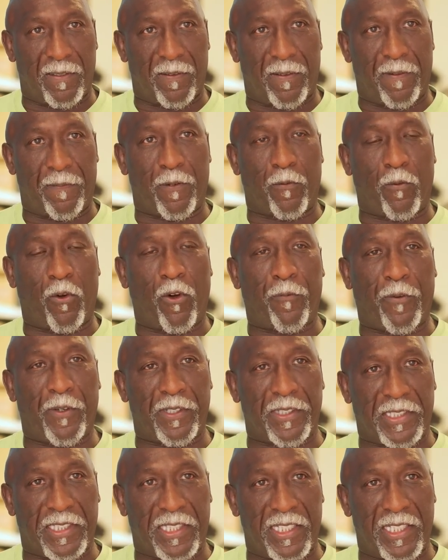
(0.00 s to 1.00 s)
If it weren't
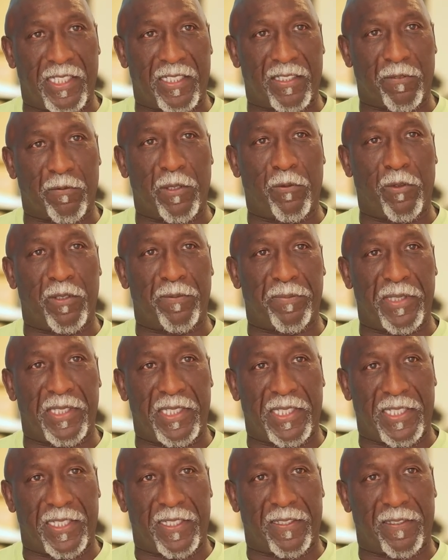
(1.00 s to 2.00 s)
for the kids, we wouldn't
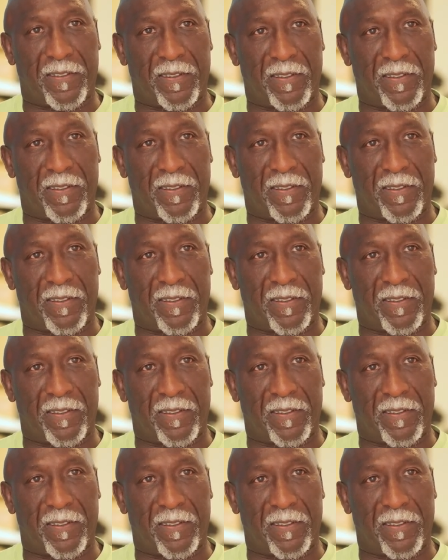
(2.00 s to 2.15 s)
be here.